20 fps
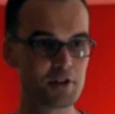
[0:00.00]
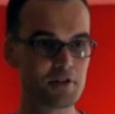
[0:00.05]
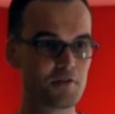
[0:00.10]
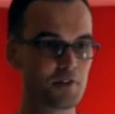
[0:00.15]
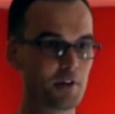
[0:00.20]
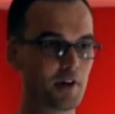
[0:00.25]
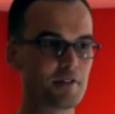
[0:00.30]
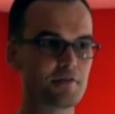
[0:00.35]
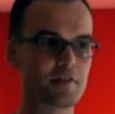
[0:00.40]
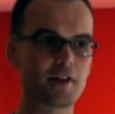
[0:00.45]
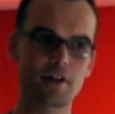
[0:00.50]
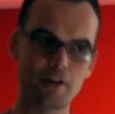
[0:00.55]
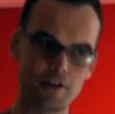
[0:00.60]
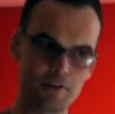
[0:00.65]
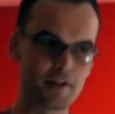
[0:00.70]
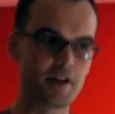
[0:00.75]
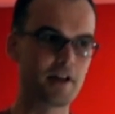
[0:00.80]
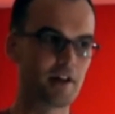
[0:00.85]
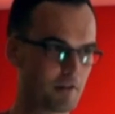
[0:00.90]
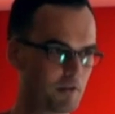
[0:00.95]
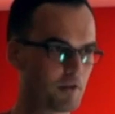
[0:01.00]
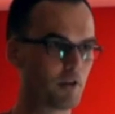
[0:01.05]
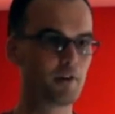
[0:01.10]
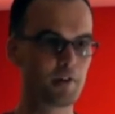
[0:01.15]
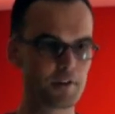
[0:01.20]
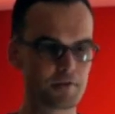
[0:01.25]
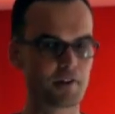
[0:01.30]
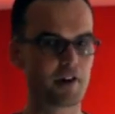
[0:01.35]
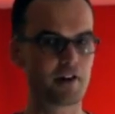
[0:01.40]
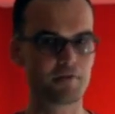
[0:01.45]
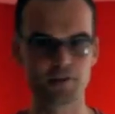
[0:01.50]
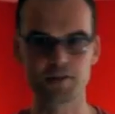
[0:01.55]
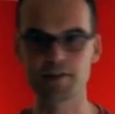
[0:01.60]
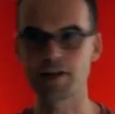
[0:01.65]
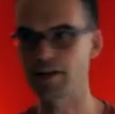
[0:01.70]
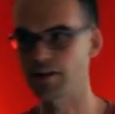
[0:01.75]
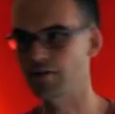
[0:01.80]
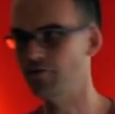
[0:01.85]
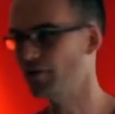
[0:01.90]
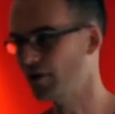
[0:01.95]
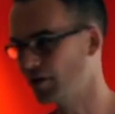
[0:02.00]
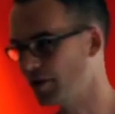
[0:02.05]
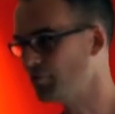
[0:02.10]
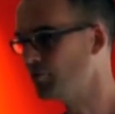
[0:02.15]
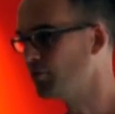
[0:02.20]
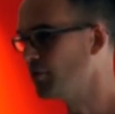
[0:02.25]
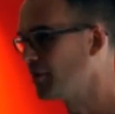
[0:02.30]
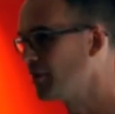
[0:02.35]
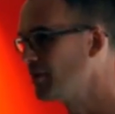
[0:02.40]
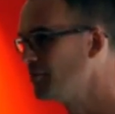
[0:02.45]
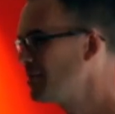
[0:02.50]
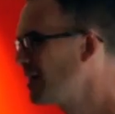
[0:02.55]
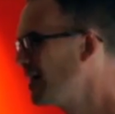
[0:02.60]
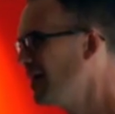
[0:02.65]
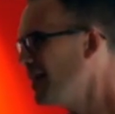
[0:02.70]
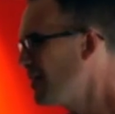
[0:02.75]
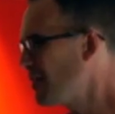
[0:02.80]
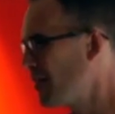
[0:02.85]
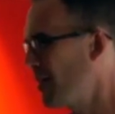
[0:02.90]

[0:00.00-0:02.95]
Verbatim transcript: interview, I say, oh yeah, always graph your data, very important. But I